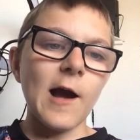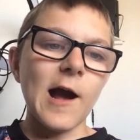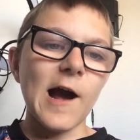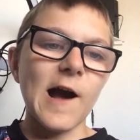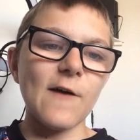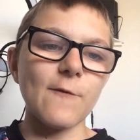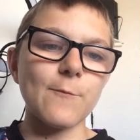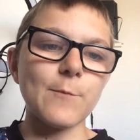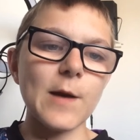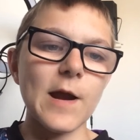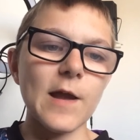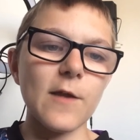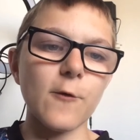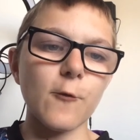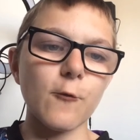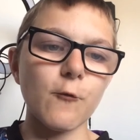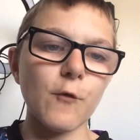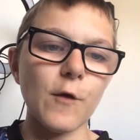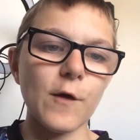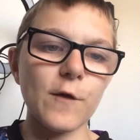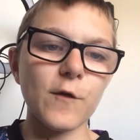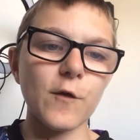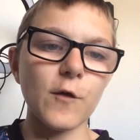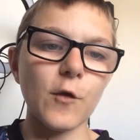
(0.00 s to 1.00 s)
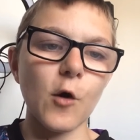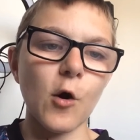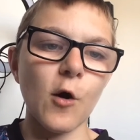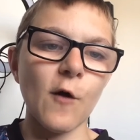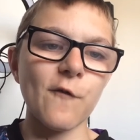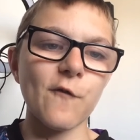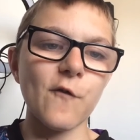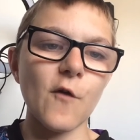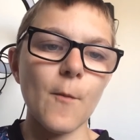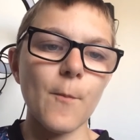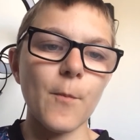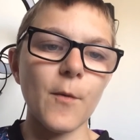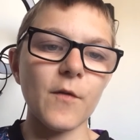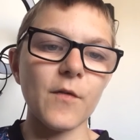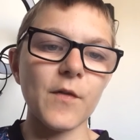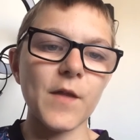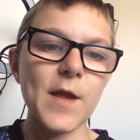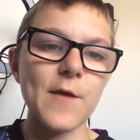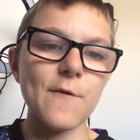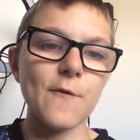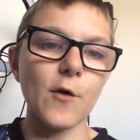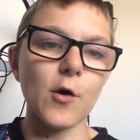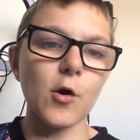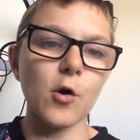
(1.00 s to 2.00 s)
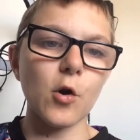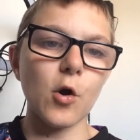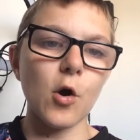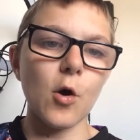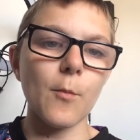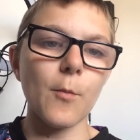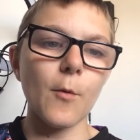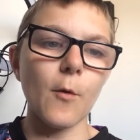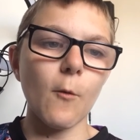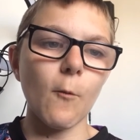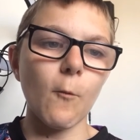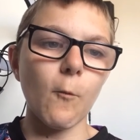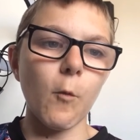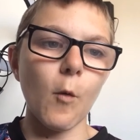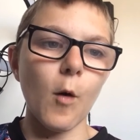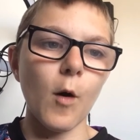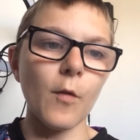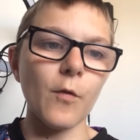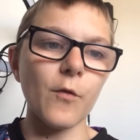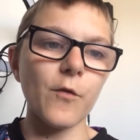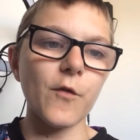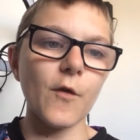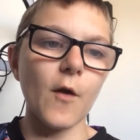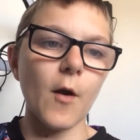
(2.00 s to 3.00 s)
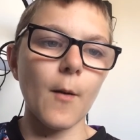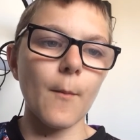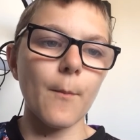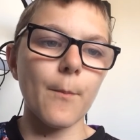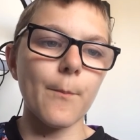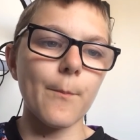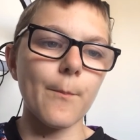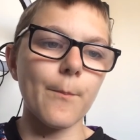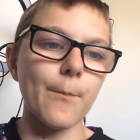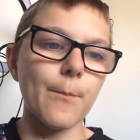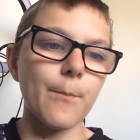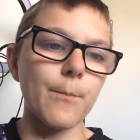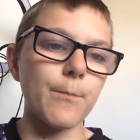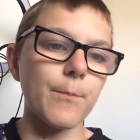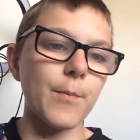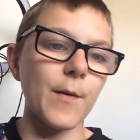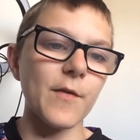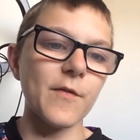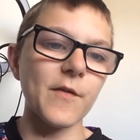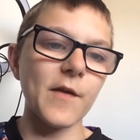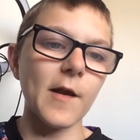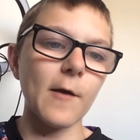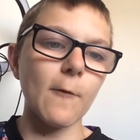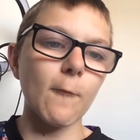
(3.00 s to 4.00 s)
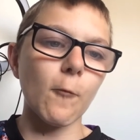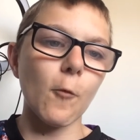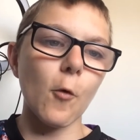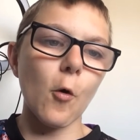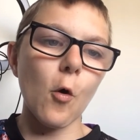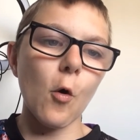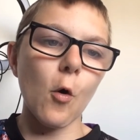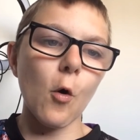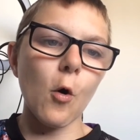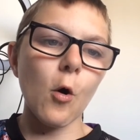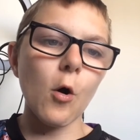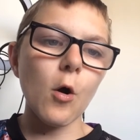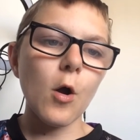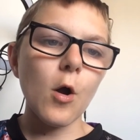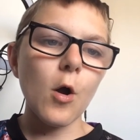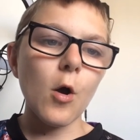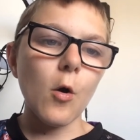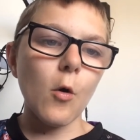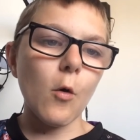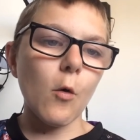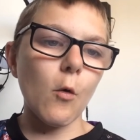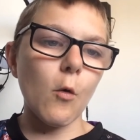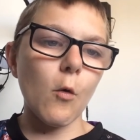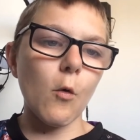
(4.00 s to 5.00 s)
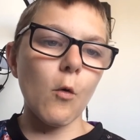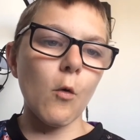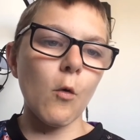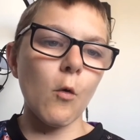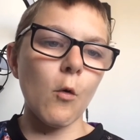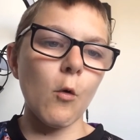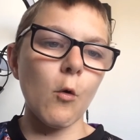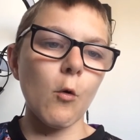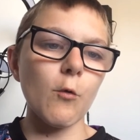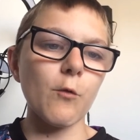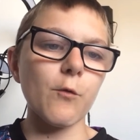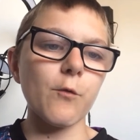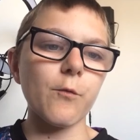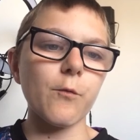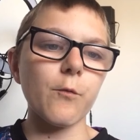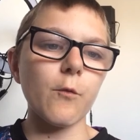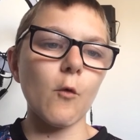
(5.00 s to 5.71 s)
have made a written offer, but neither club wants a bidding war or